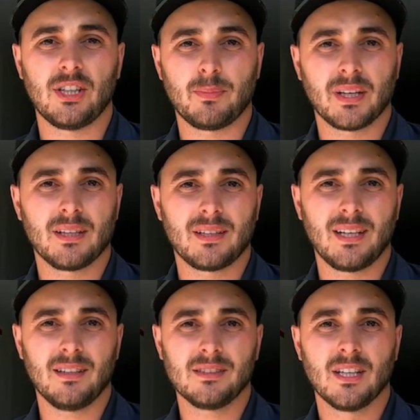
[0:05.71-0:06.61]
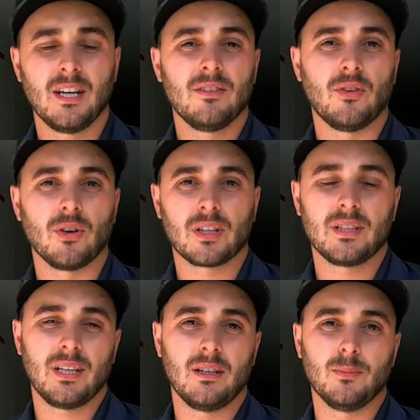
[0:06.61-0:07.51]
shipping containers for
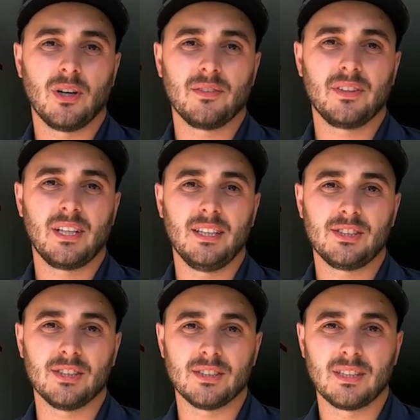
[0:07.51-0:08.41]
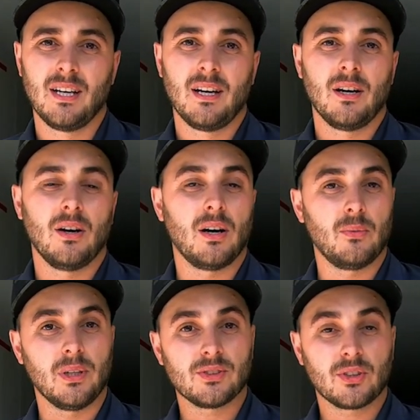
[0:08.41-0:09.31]
container modifications.
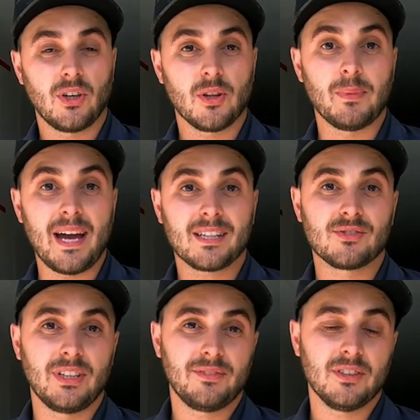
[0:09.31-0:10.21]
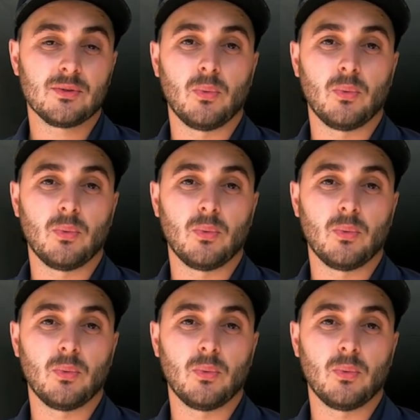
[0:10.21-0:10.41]
We also call them X-Reefers